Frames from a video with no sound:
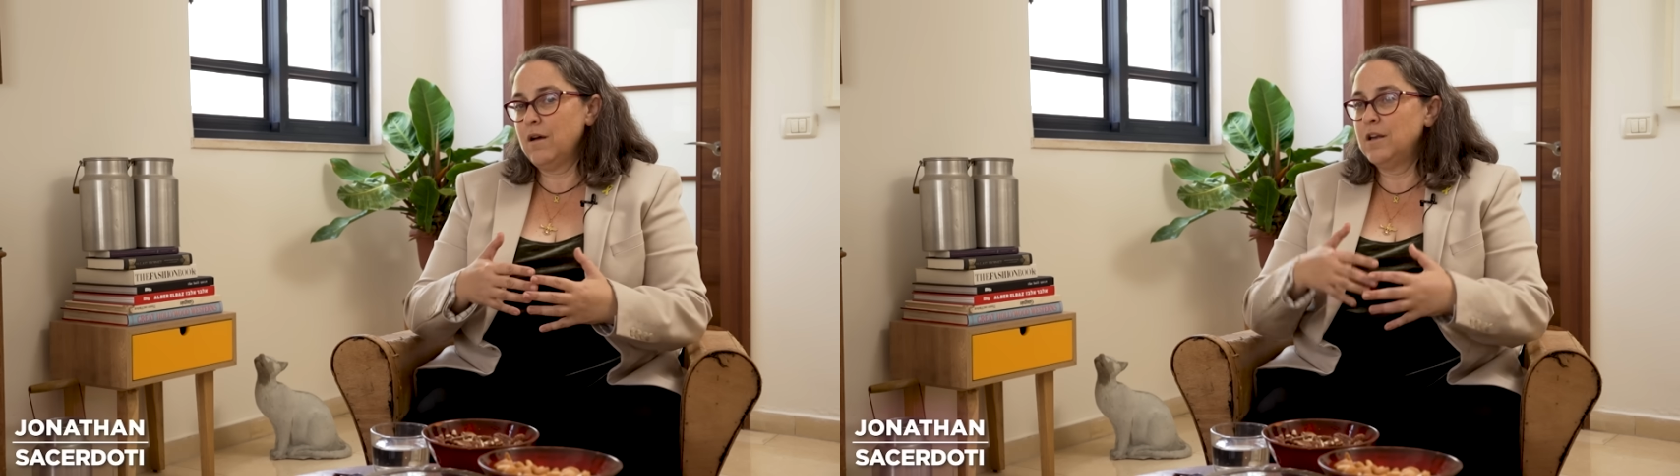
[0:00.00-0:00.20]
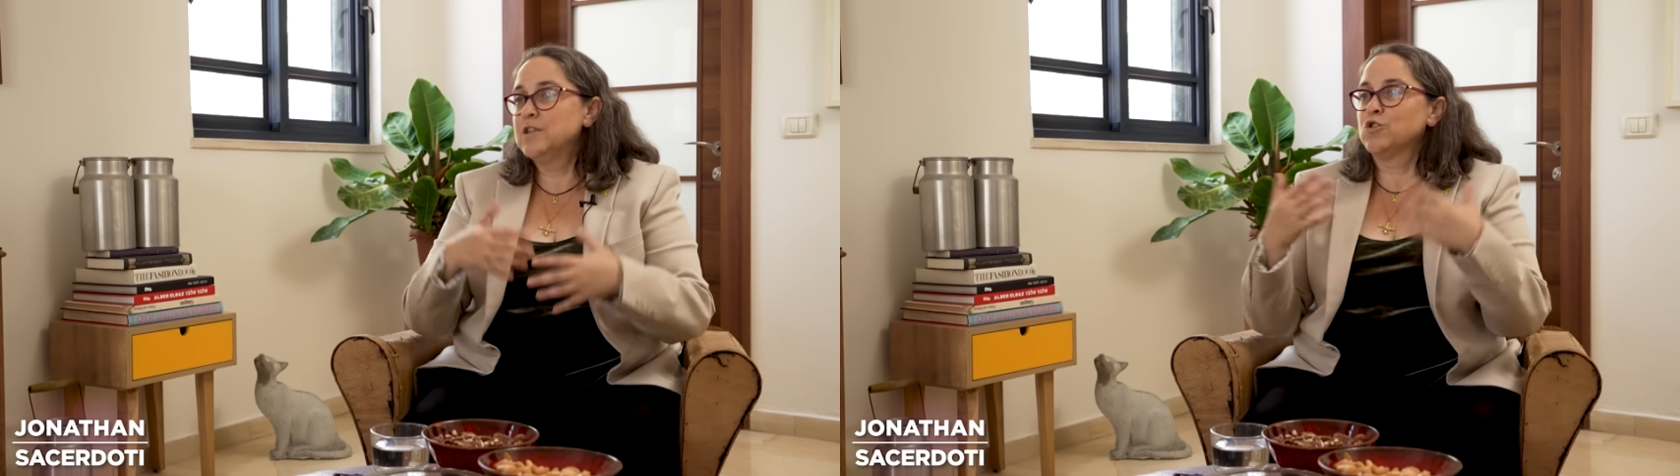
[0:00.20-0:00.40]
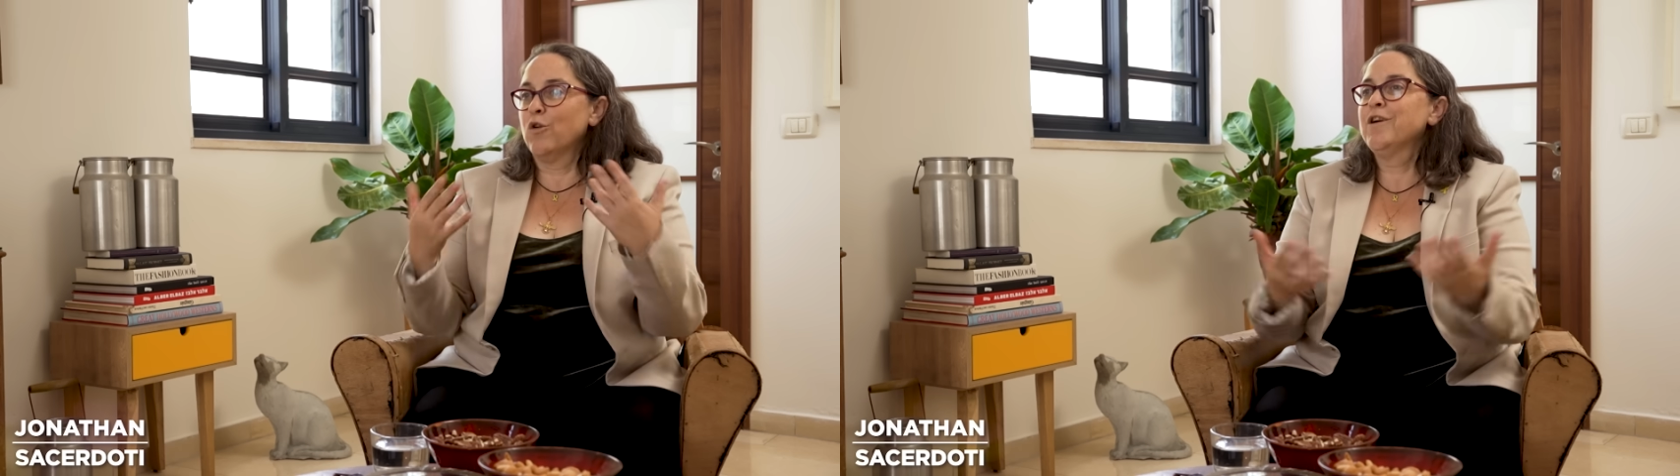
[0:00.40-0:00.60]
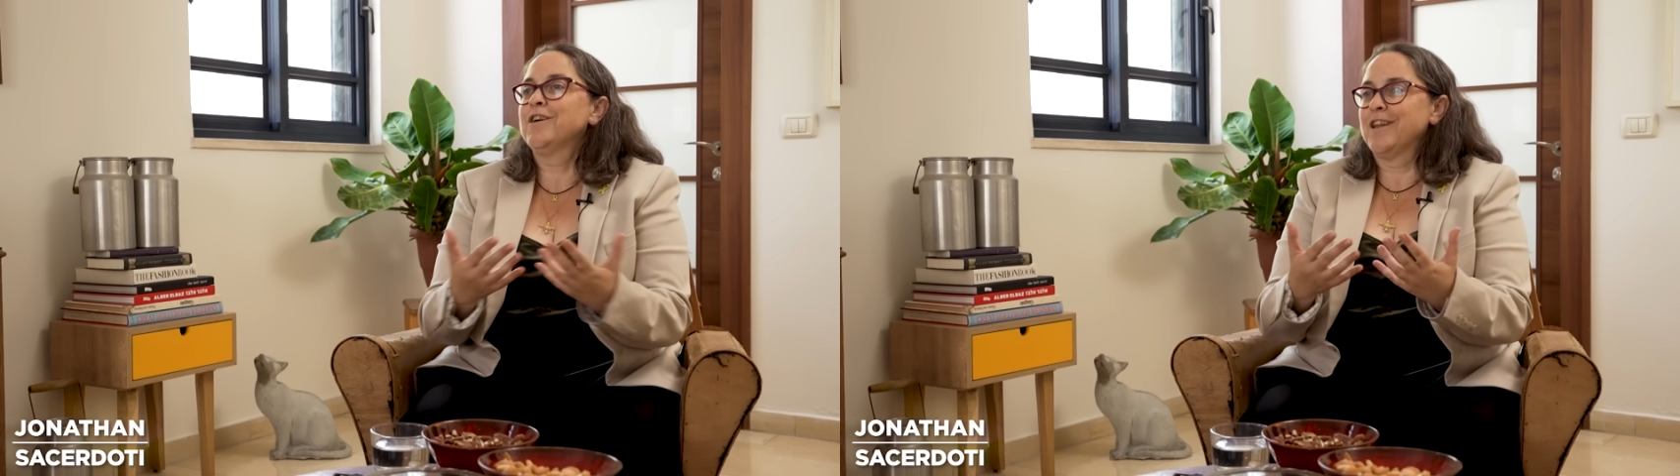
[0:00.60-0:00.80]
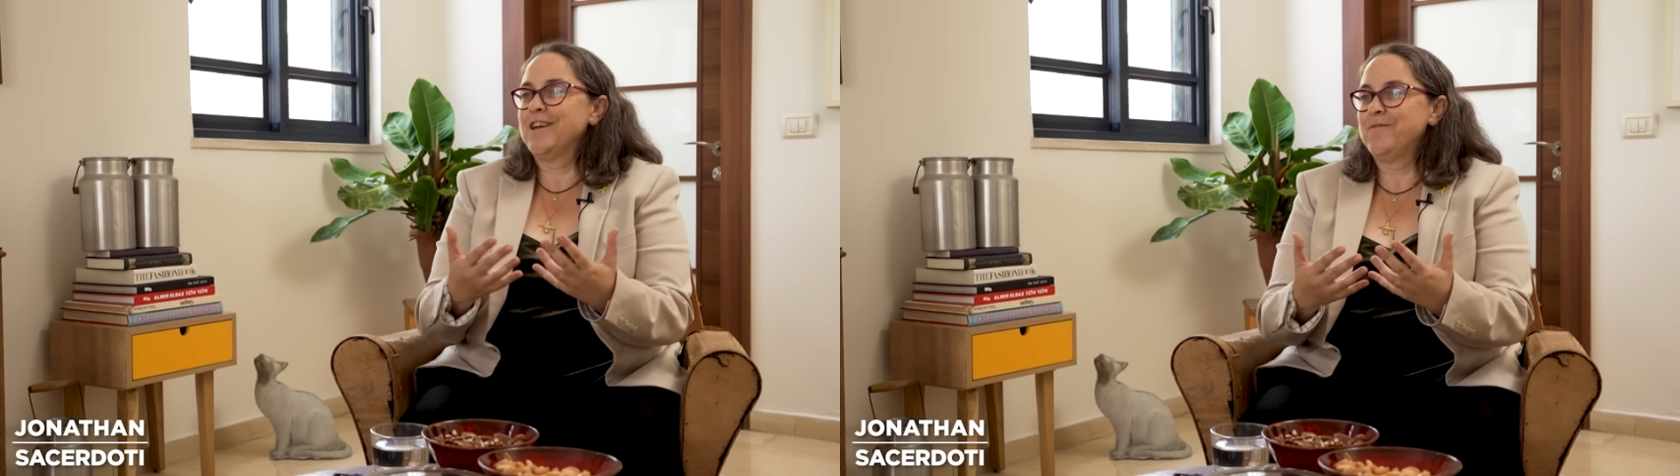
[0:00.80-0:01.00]

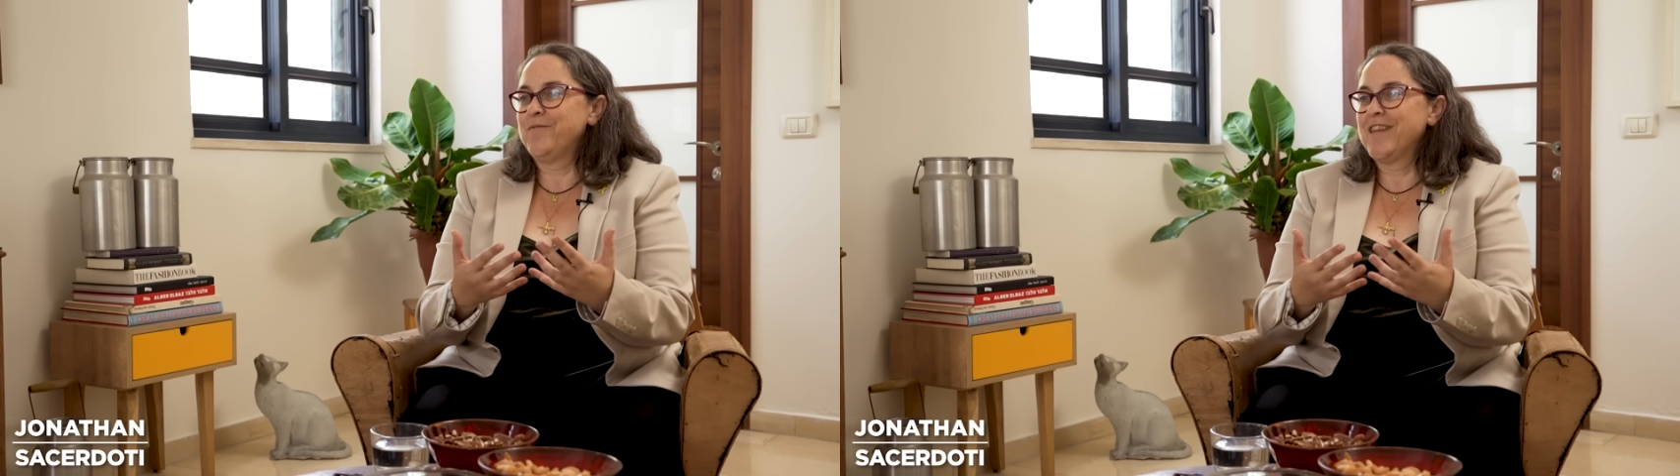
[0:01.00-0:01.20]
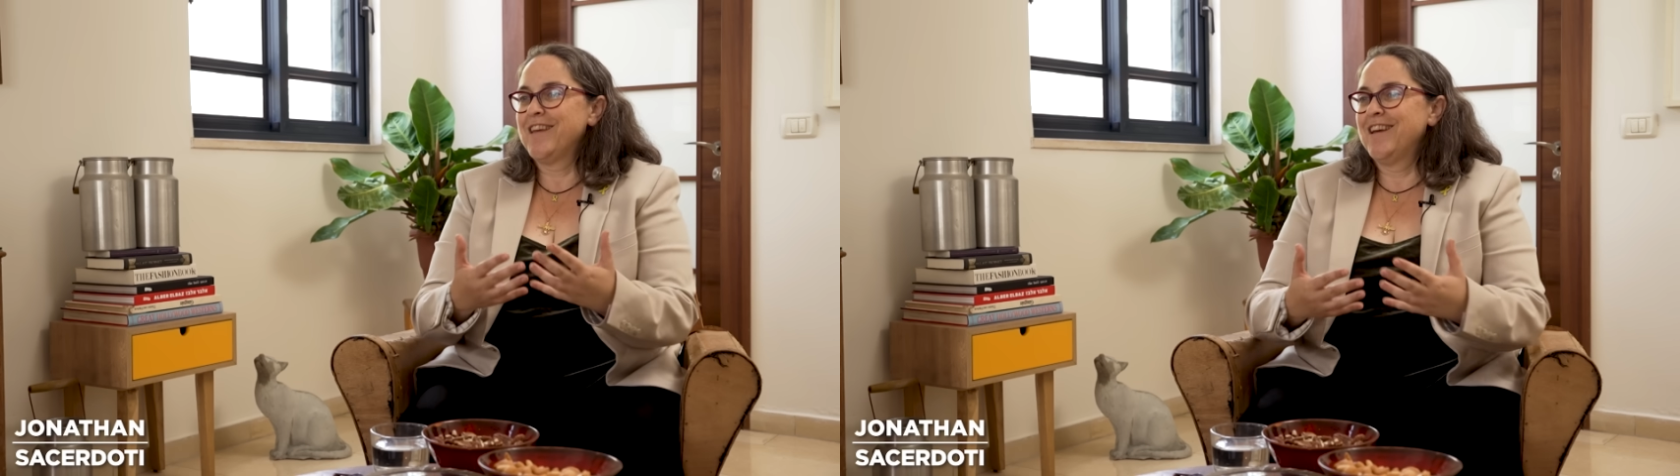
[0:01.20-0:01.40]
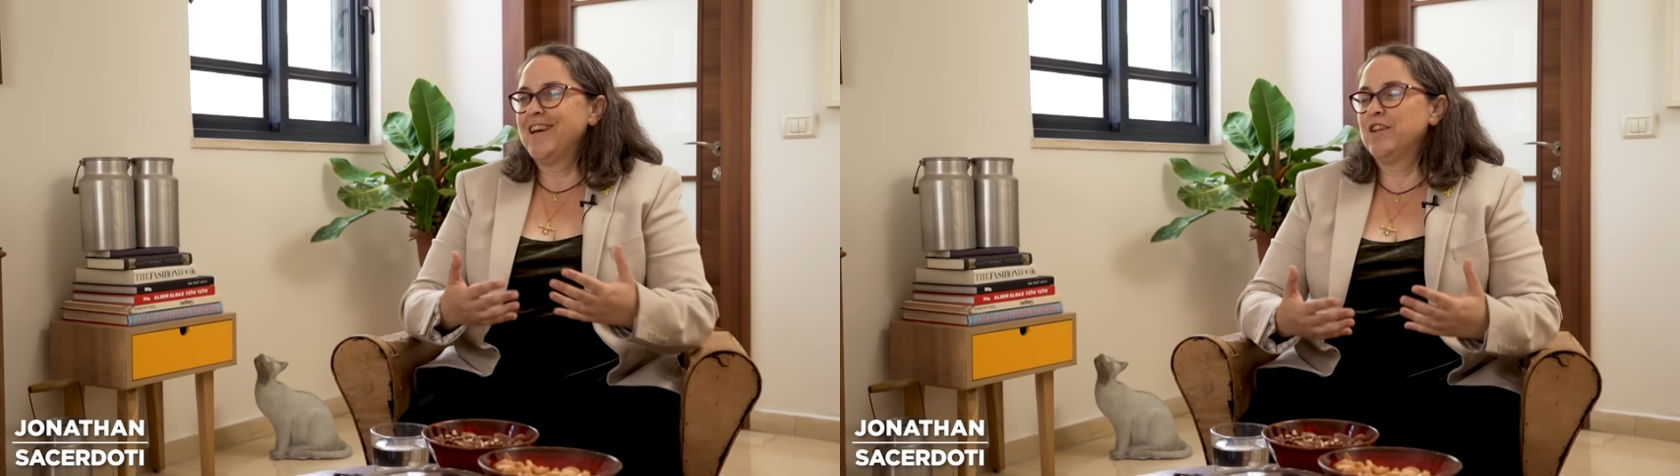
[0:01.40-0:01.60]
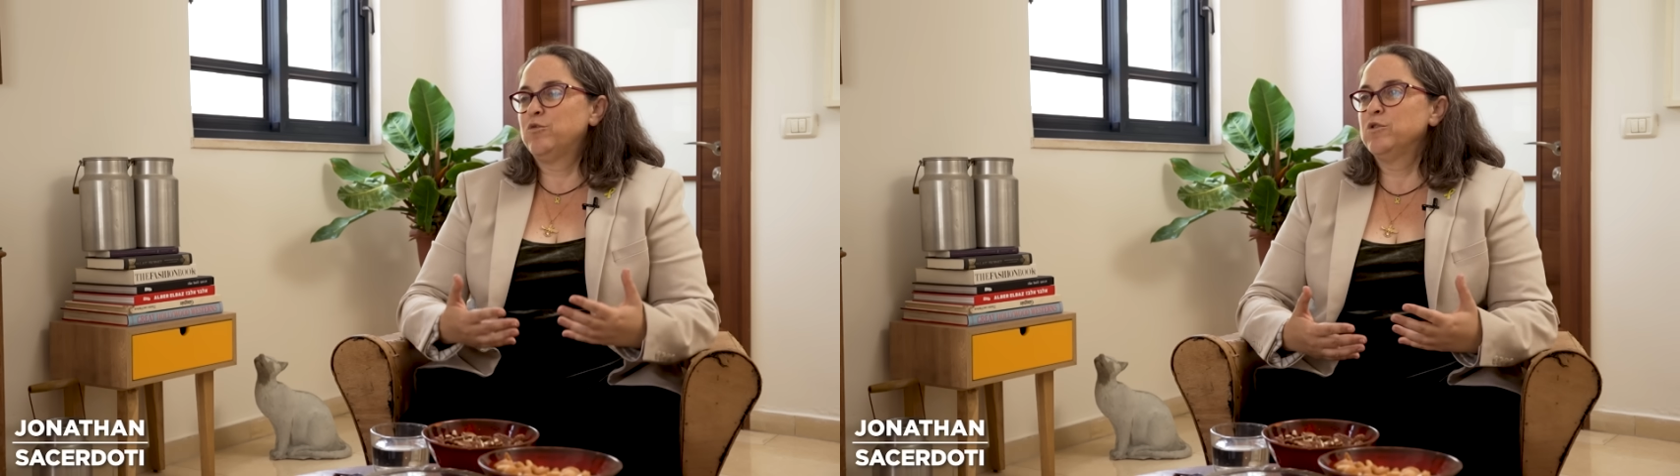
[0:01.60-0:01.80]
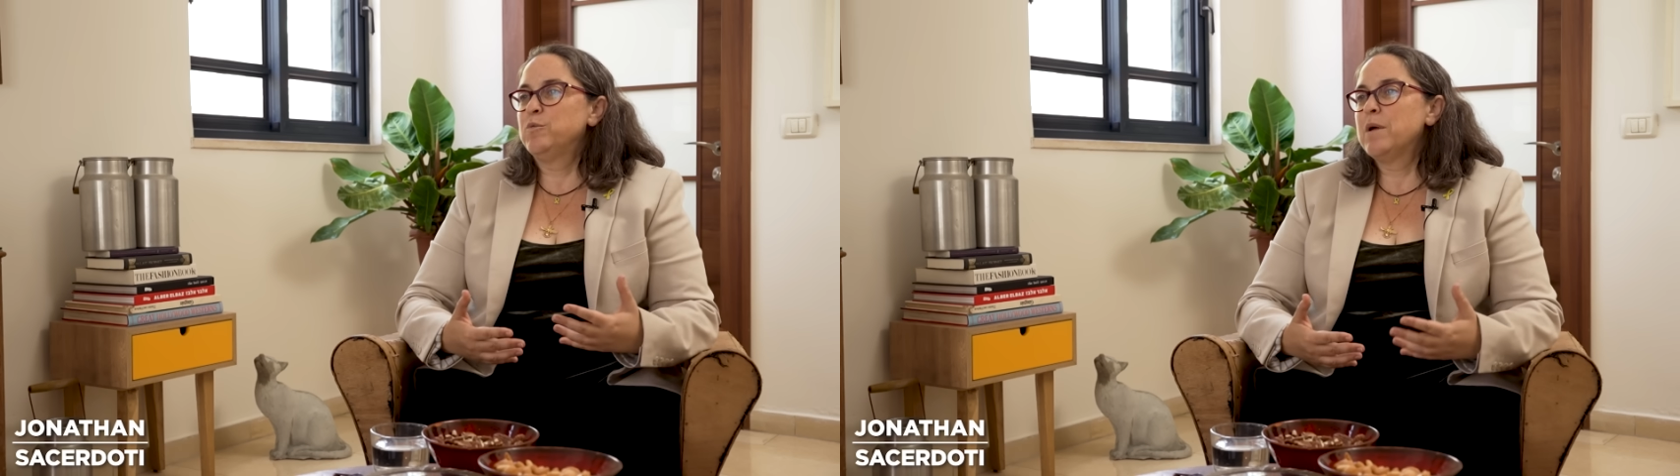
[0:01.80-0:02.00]
historically,
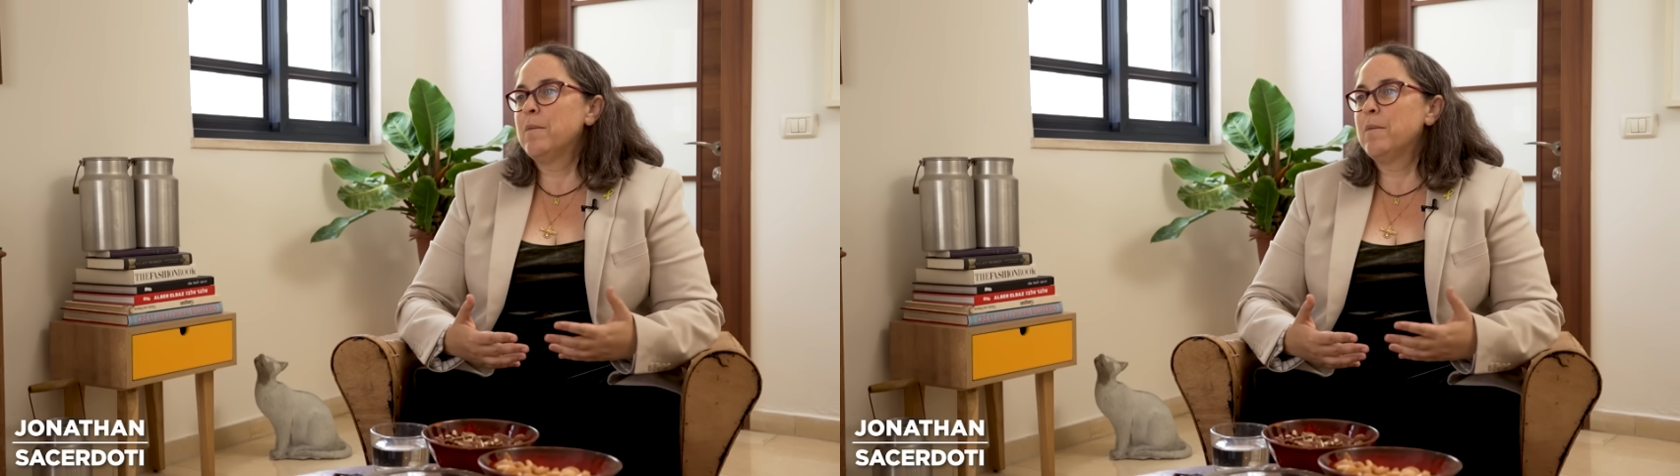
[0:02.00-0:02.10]
it would be